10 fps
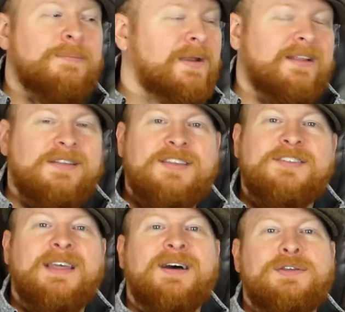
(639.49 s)
But at
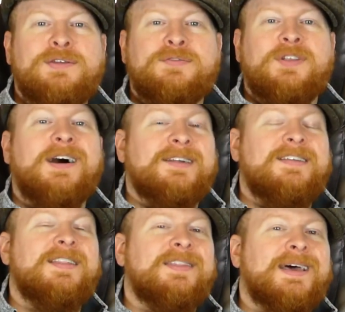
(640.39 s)
least now you've locked
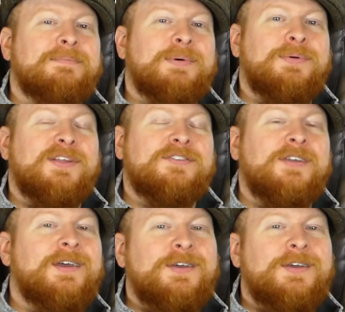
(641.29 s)
in that bonus.